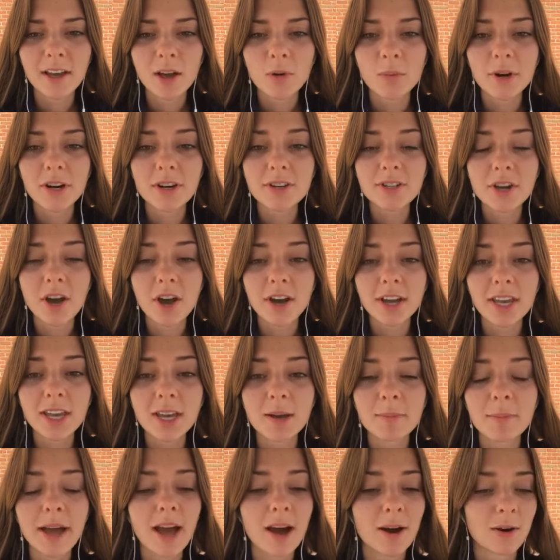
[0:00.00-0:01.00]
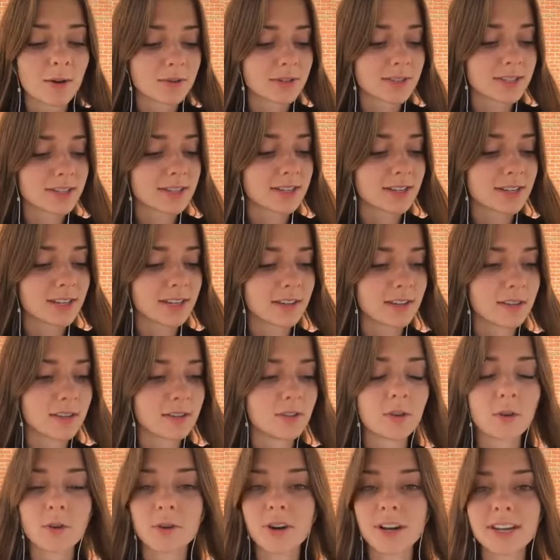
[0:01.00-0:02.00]
We are talking about
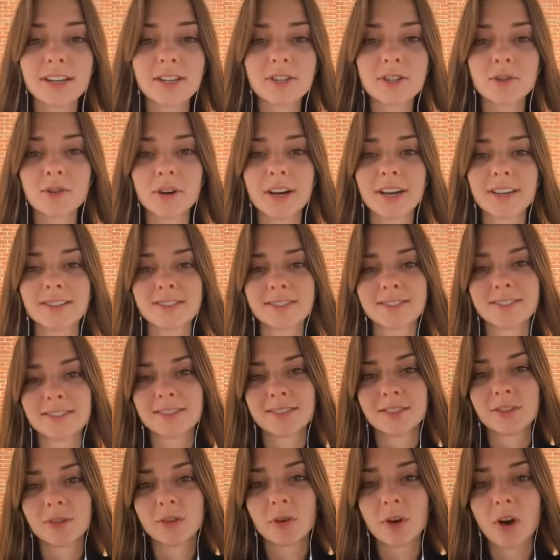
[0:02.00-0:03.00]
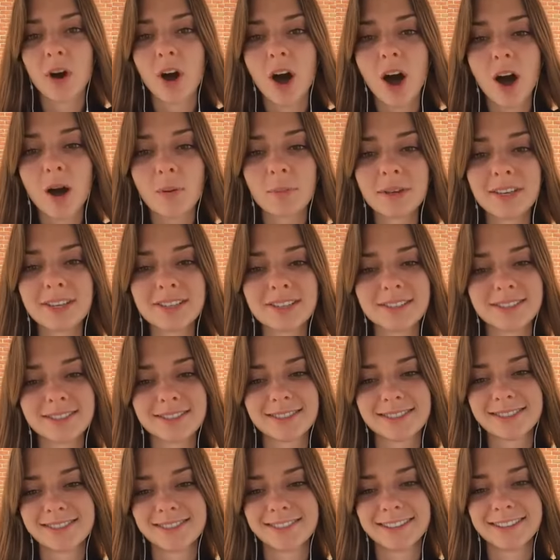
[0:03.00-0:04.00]
your interests, your
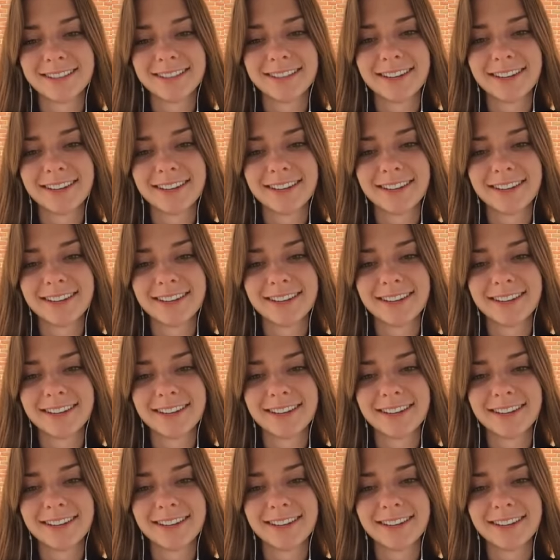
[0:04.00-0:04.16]
hobbies.